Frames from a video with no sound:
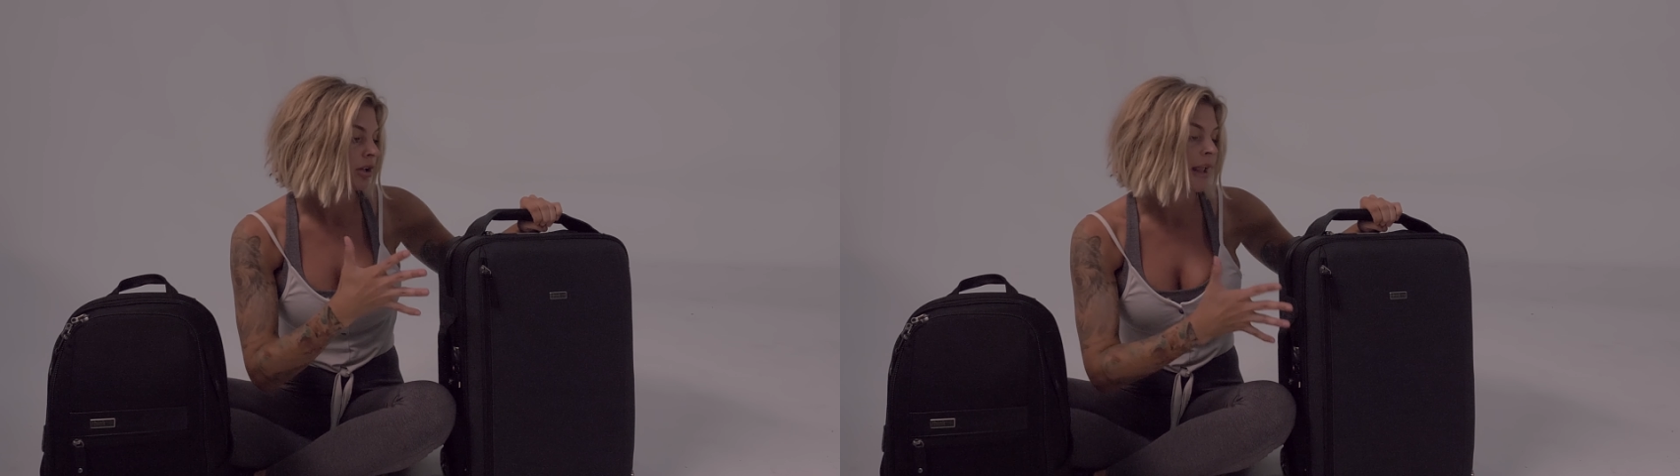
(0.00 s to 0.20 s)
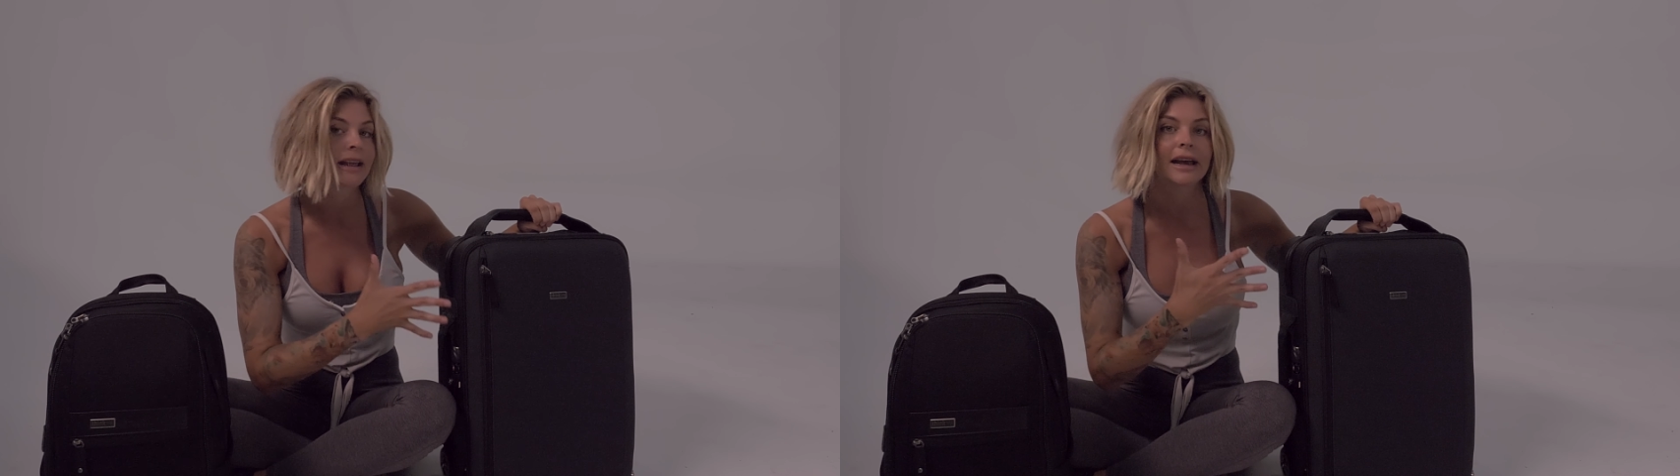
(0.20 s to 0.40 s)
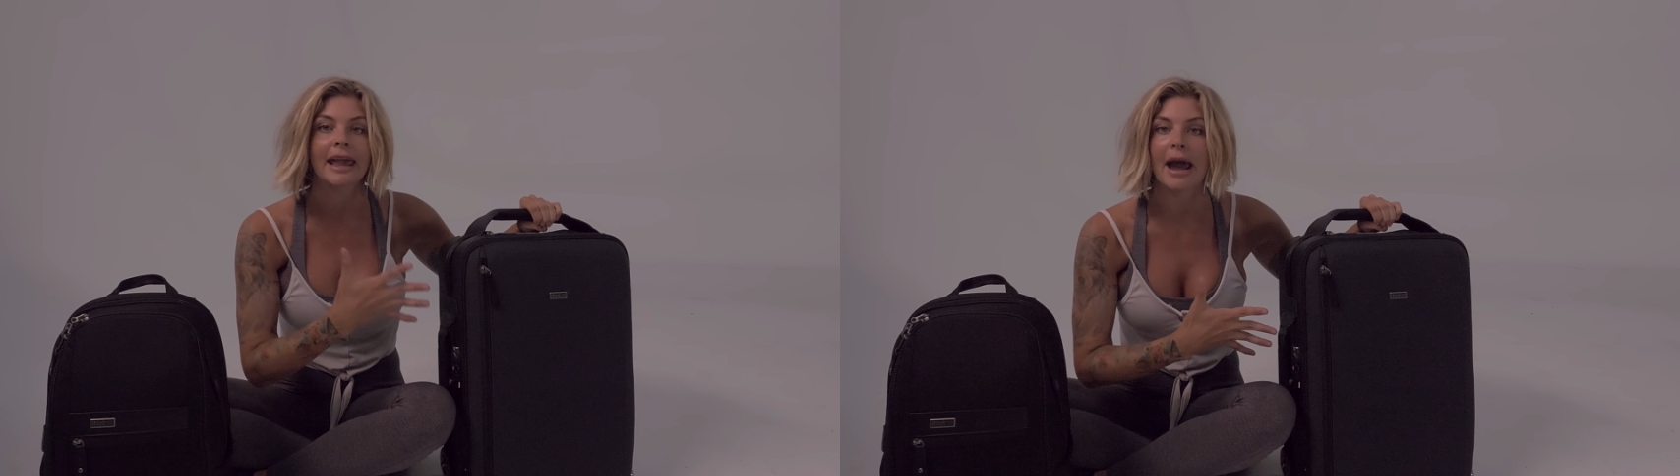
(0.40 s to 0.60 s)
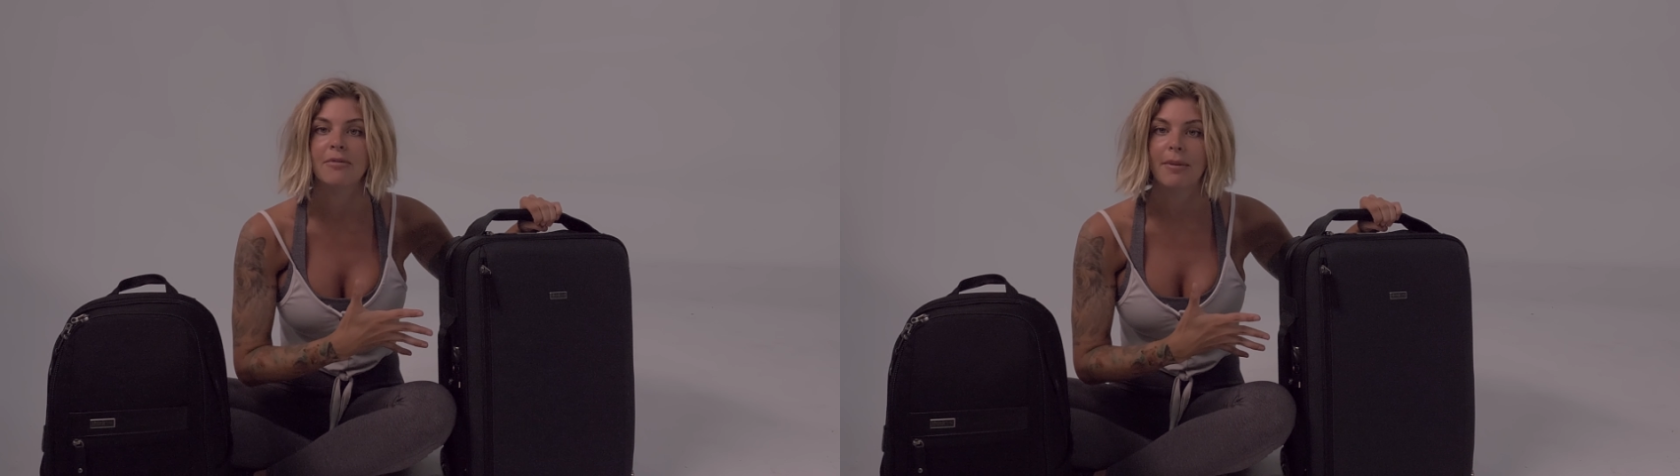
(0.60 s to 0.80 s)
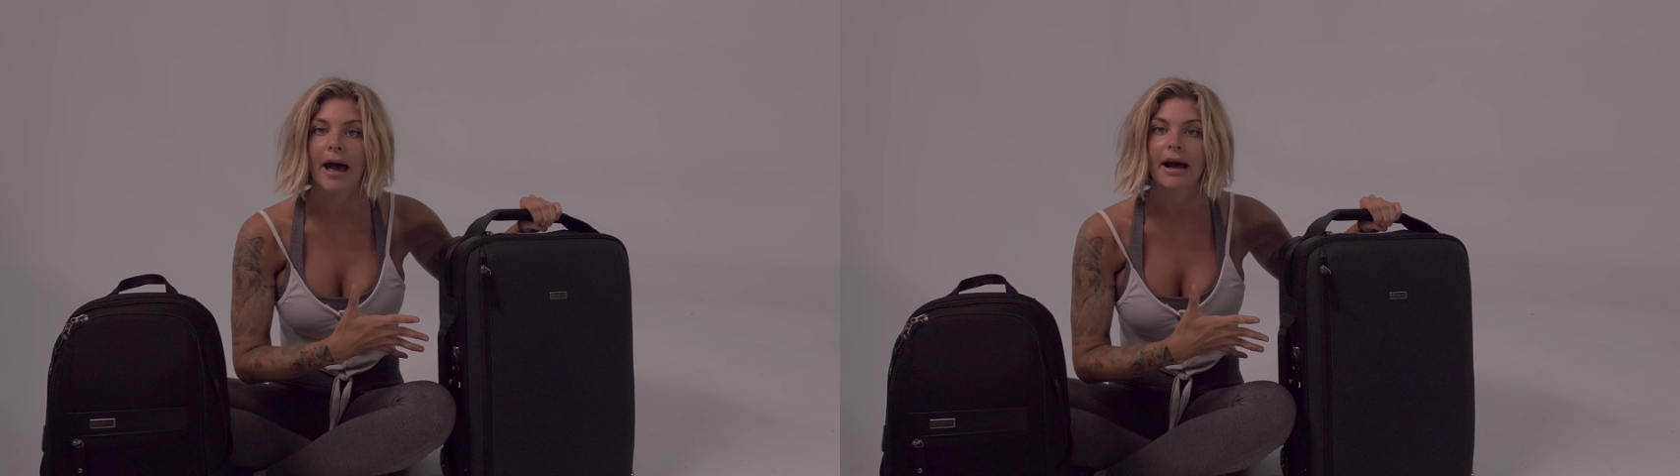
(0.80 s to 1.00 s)
like a
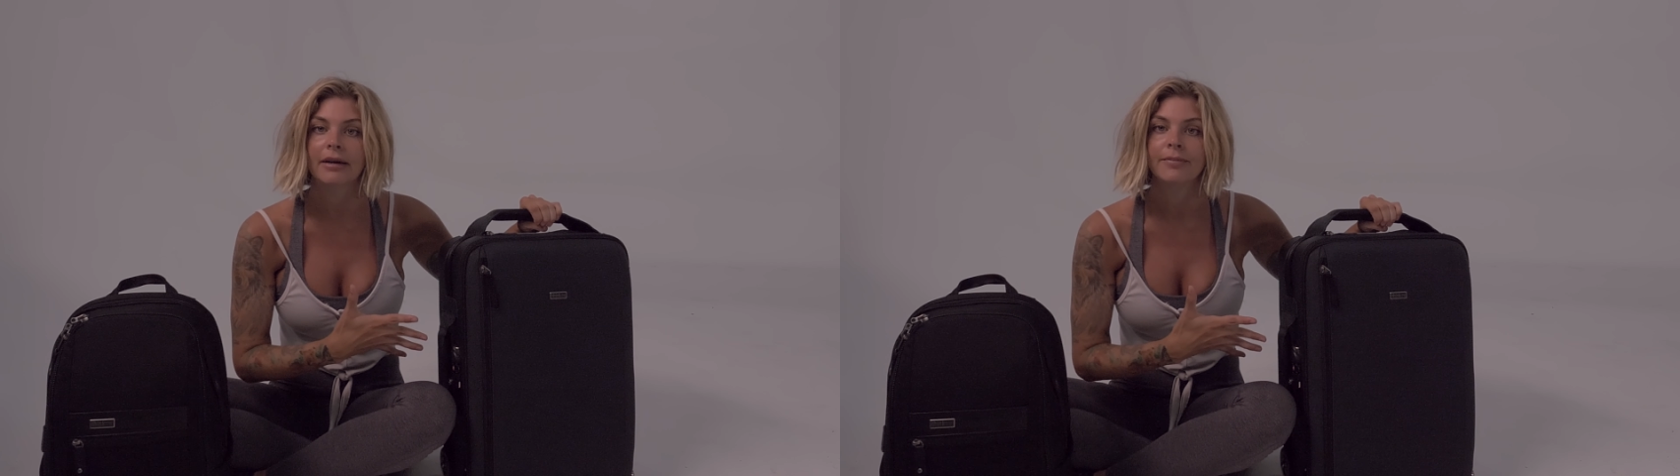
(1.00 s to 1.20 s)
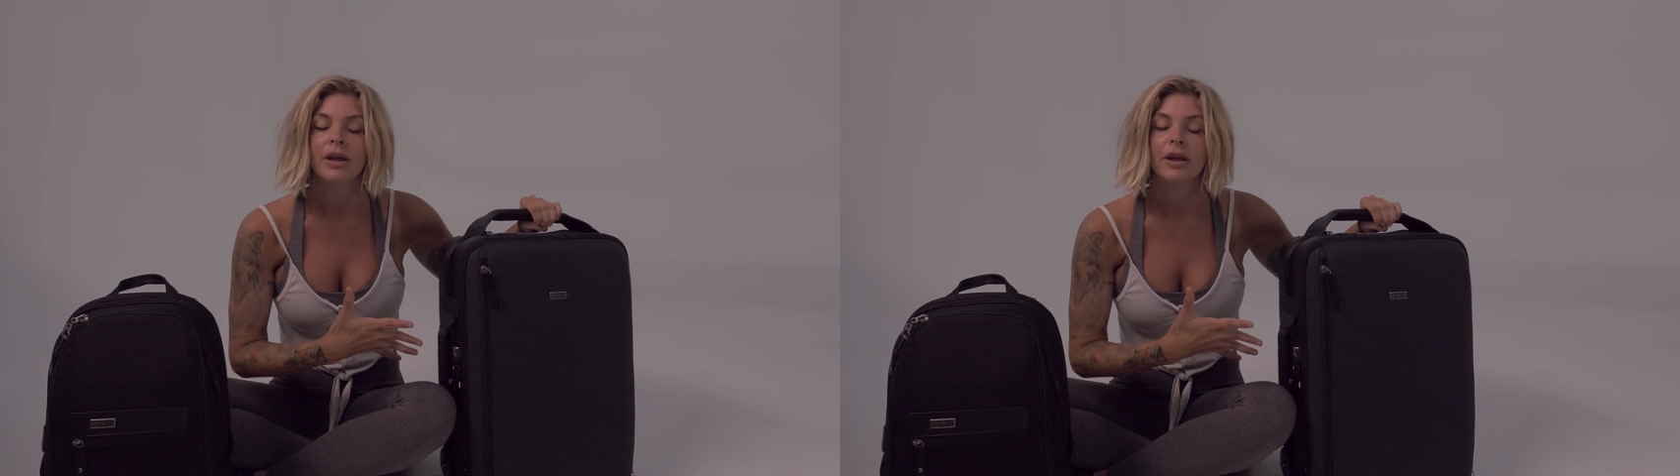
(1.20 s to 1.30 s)
camera bag.